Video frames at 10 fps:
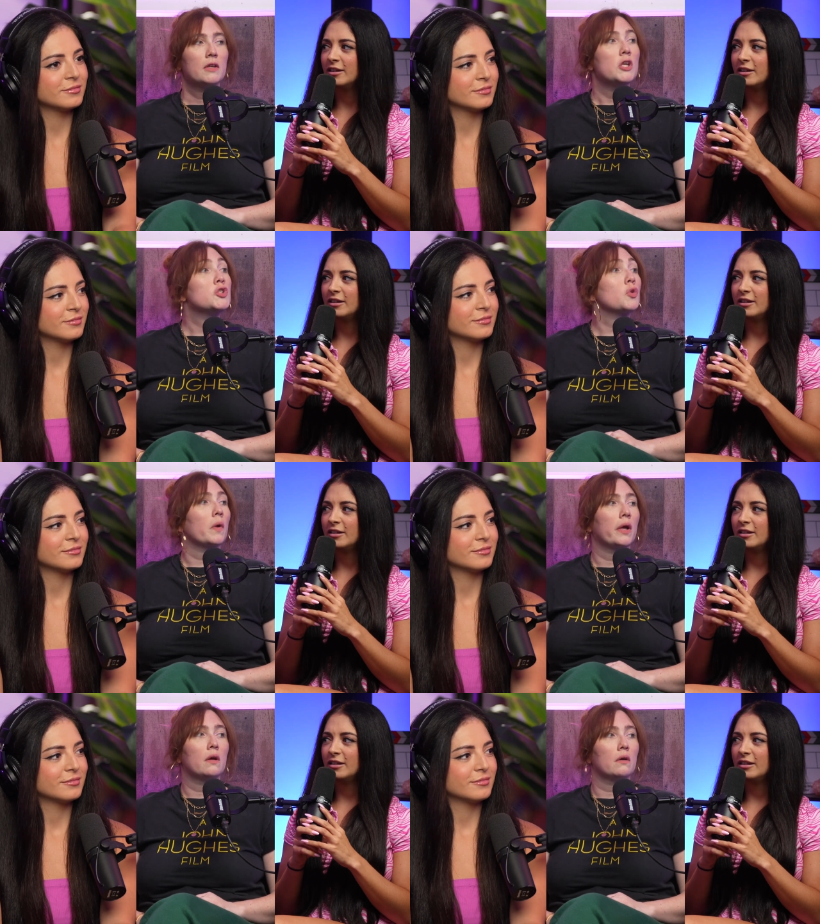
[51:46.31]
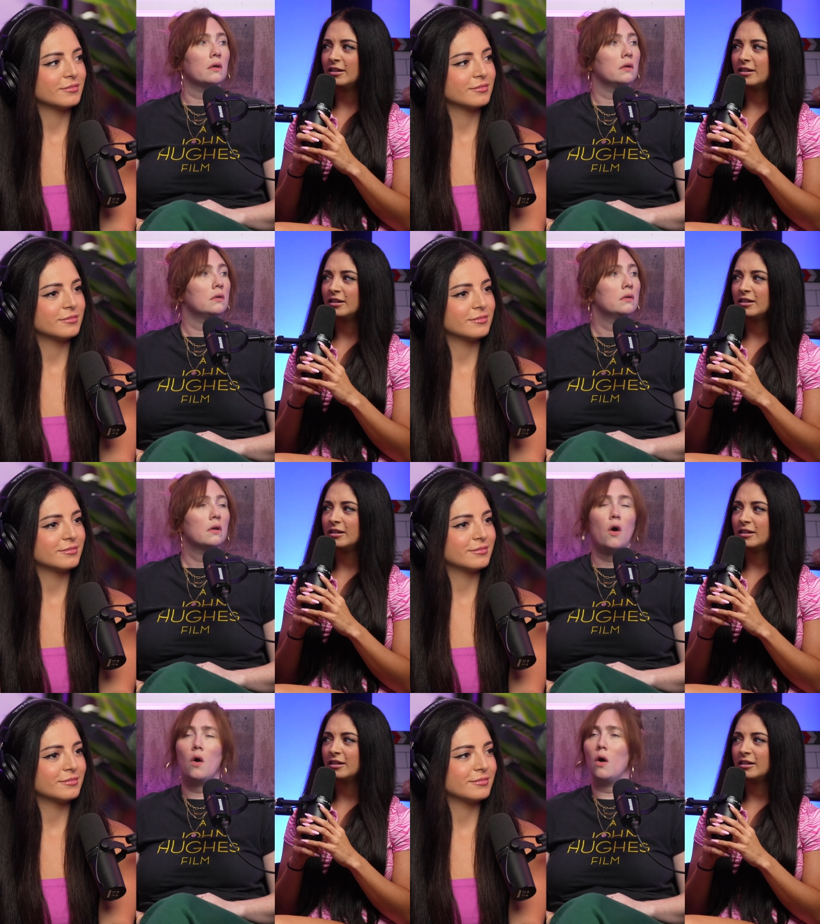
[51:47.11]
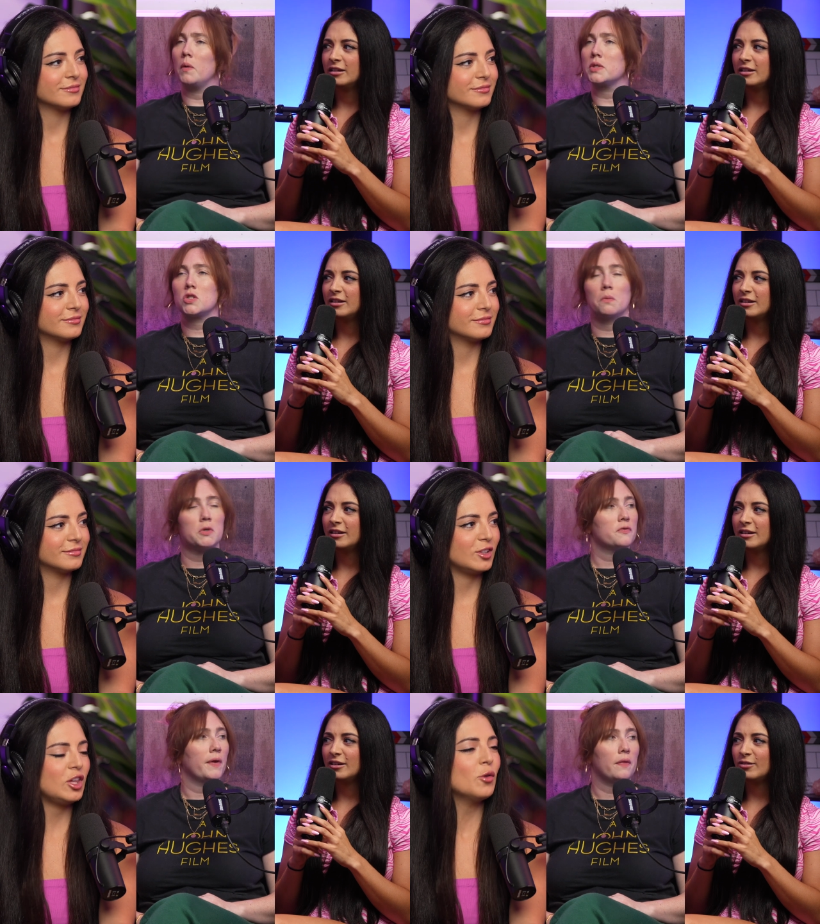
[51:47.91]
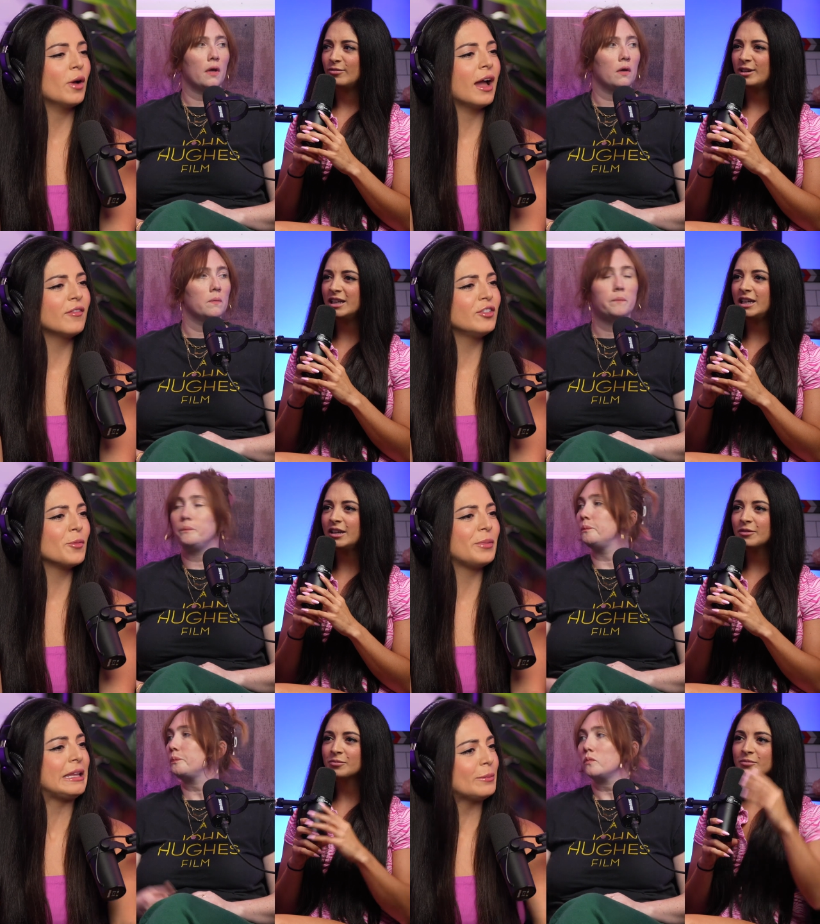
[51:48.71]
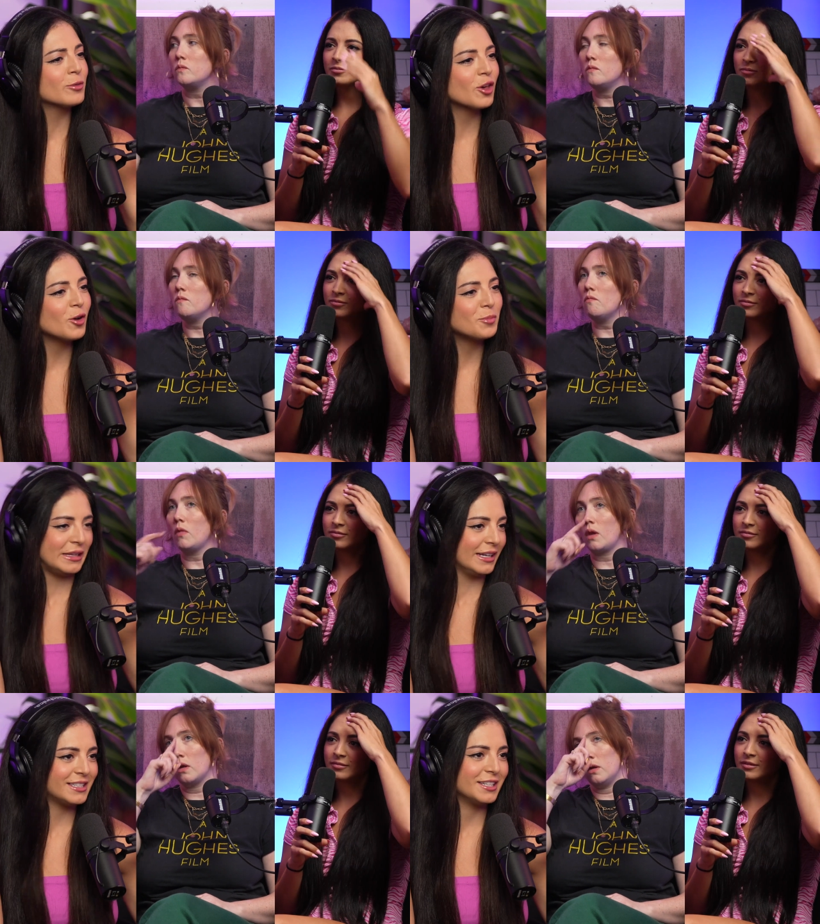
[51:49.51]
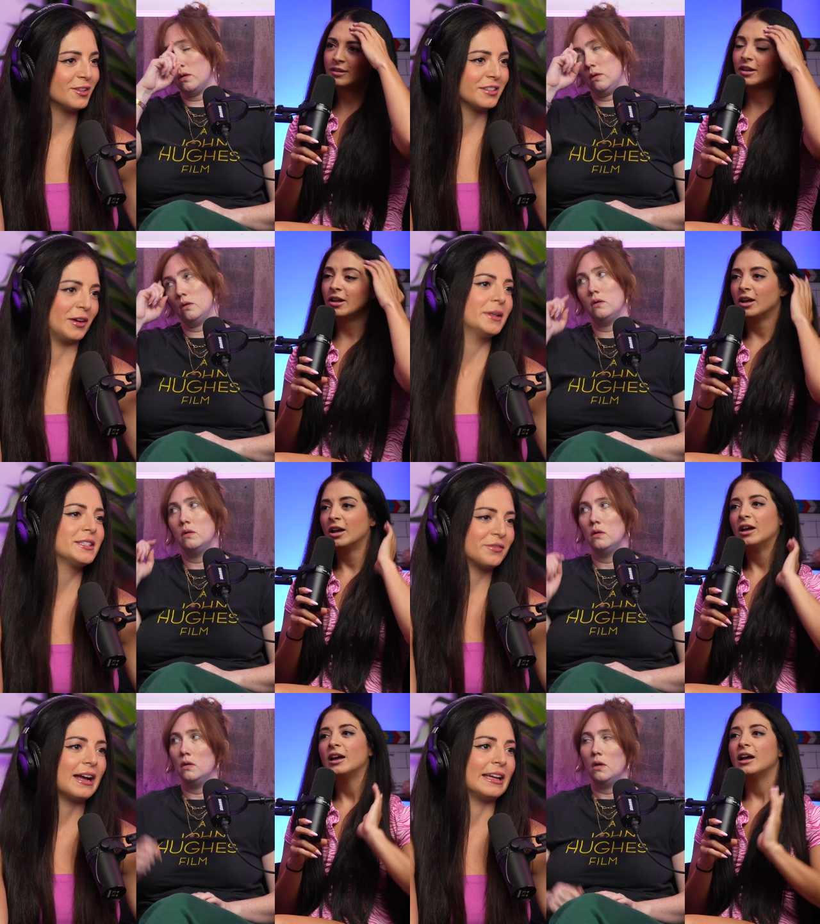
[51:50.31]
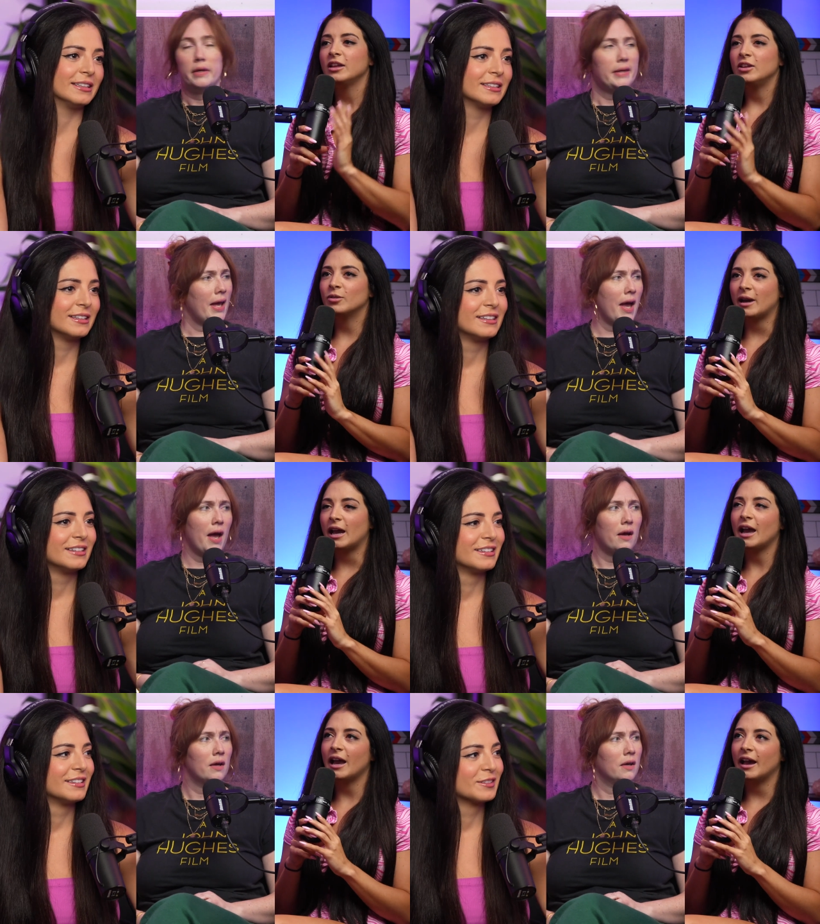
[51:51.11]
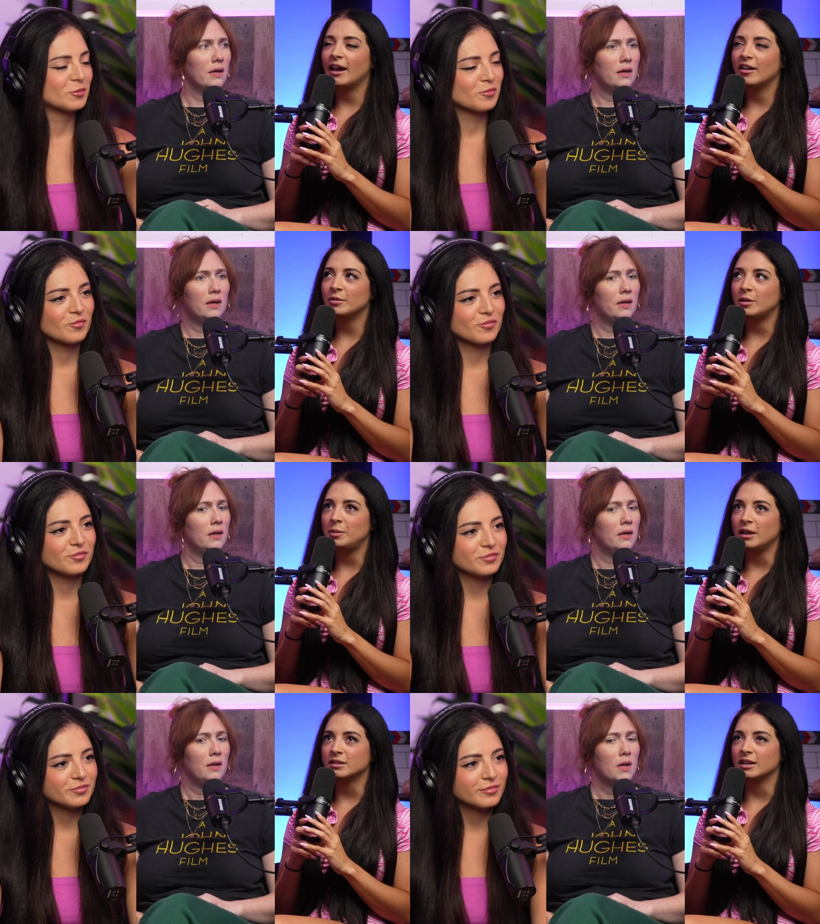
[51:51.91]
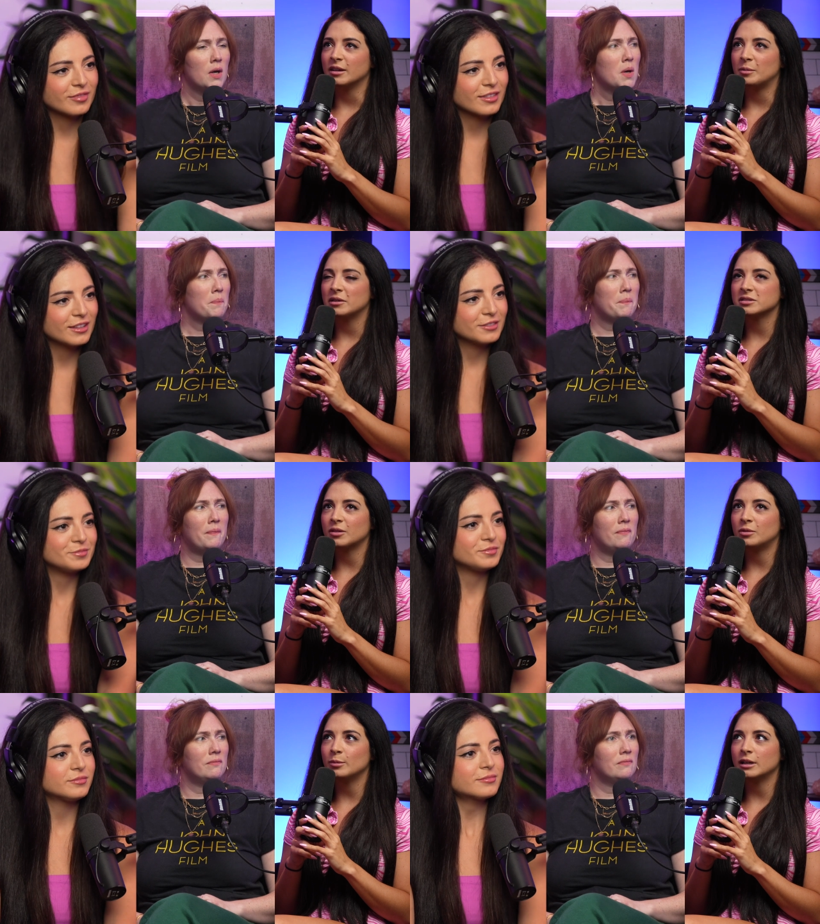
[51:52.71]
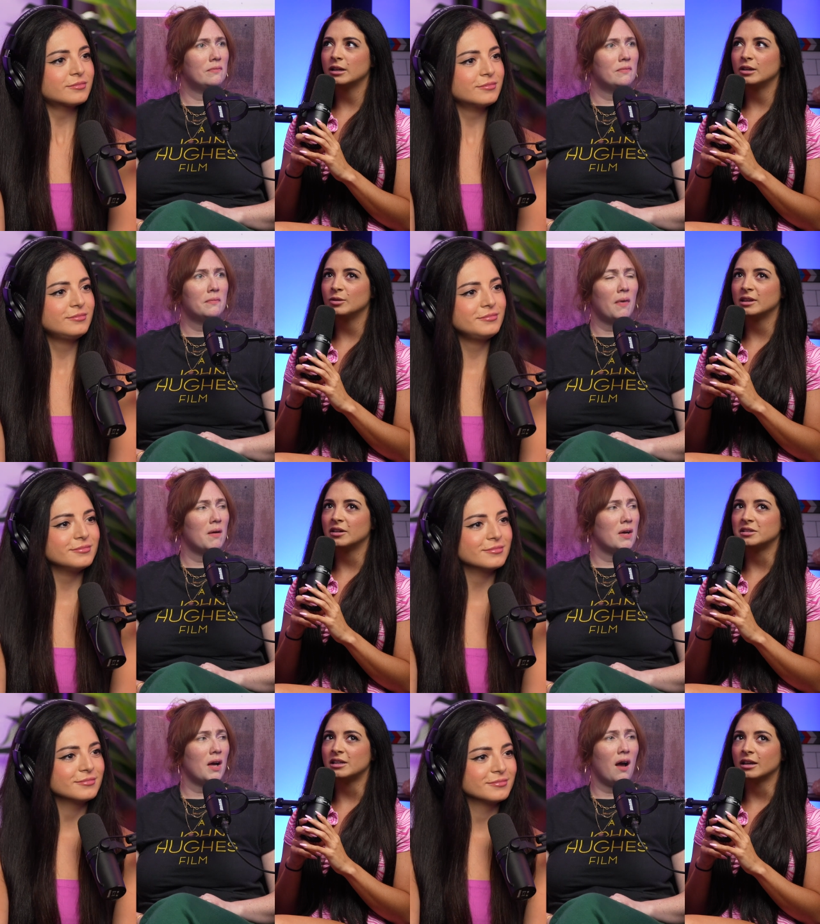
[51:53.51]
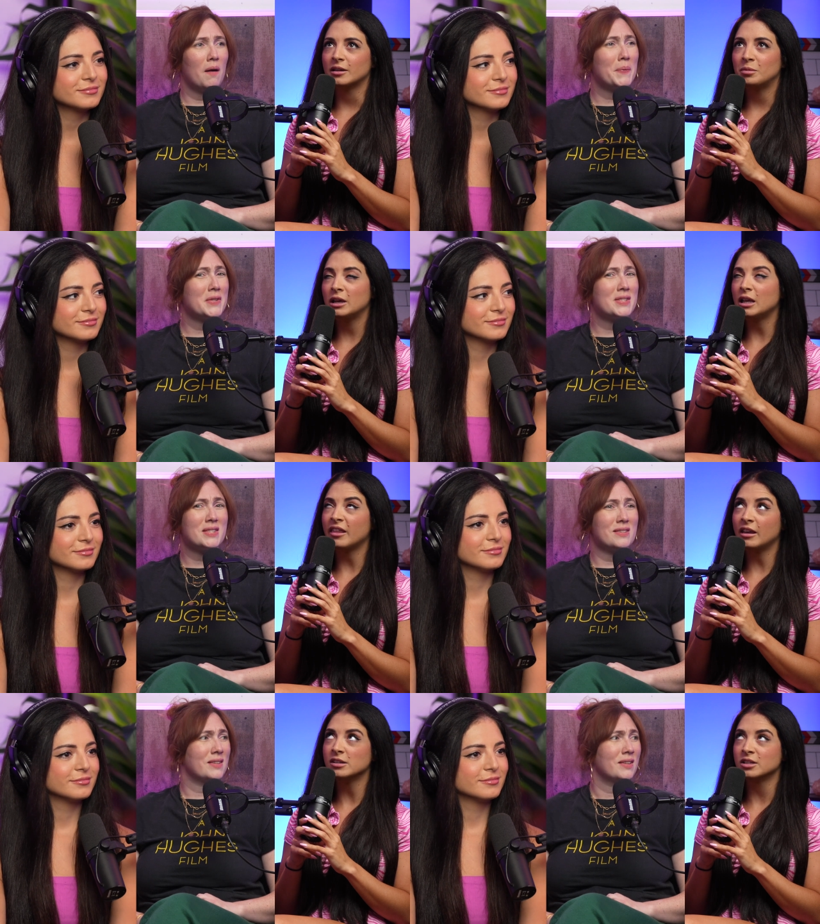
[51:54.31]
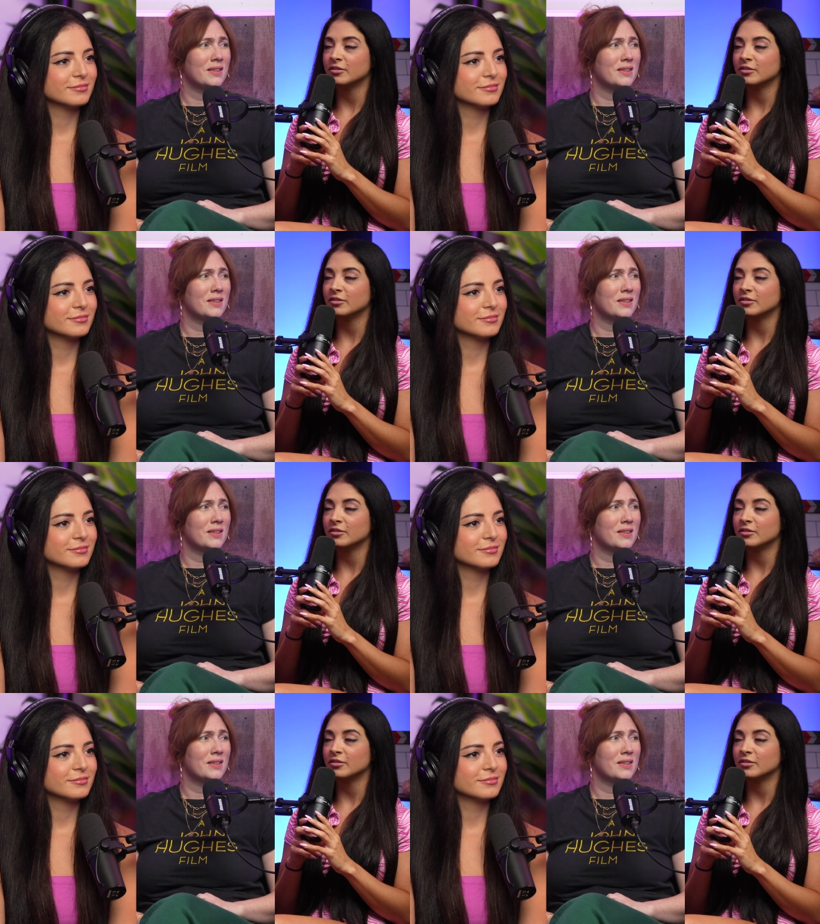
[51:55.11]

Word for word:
Speaker 1: Enjoy it, girl. Oh, it's so much fun. You have Really? the
Speaker 2: peep show pink dildo. It's fine. You're right. I, I have my pink dick, but I was like, what am I gonna do without dick? But I
Speaker 1: think I'll